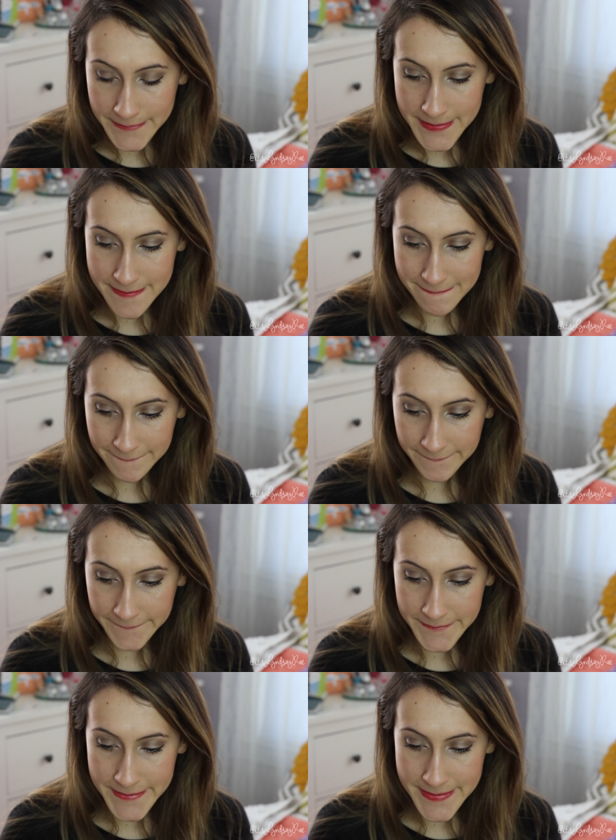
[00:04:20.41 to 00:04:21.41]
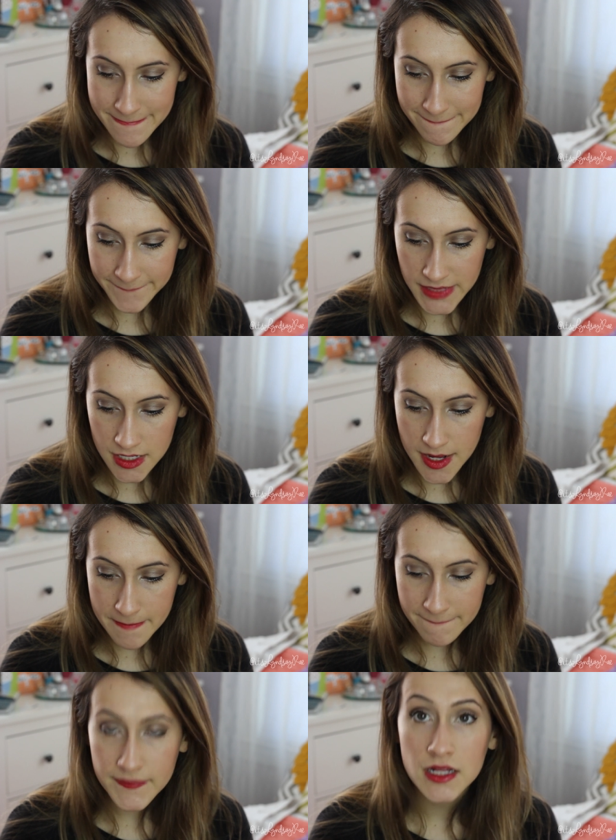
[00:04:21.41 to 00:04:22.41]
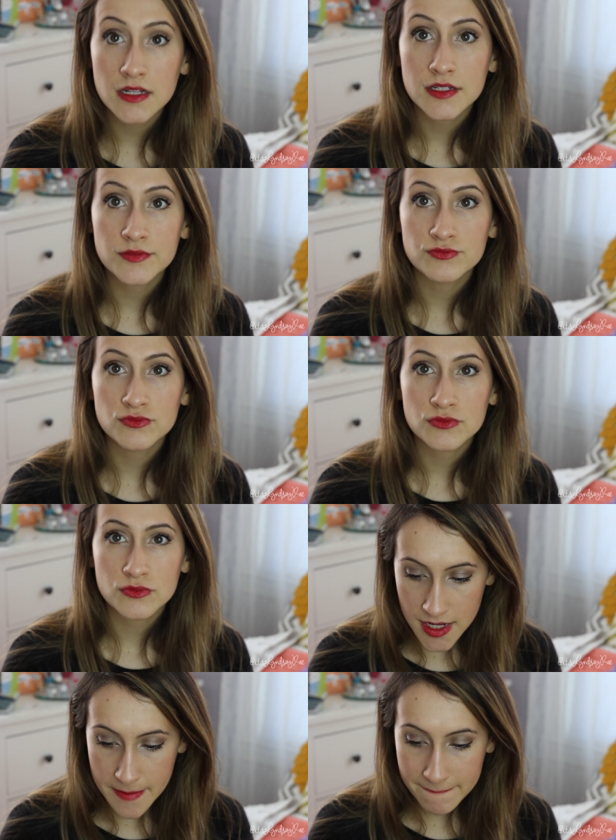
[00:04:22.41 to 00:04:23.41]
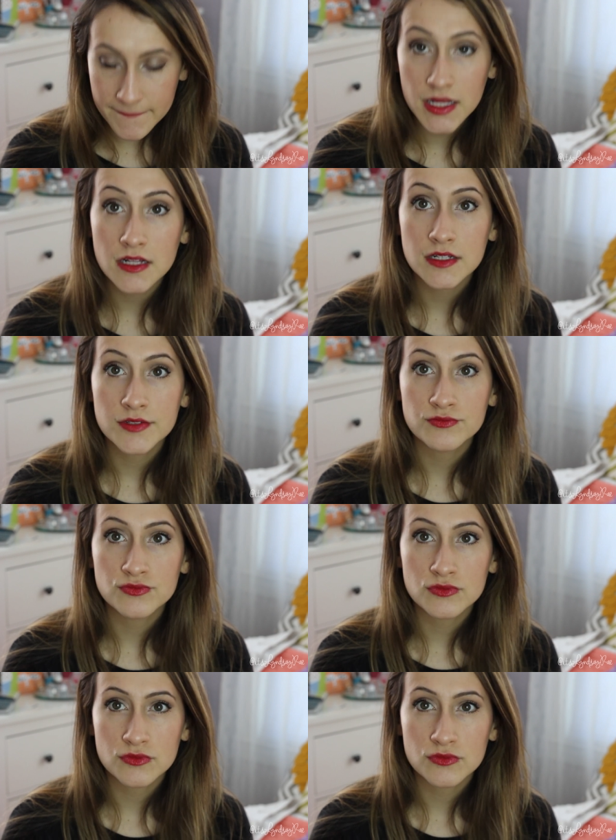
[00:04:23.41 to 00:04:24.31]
Then to top that off, I'm going to be using Stainiac, which is just kind of like this red lip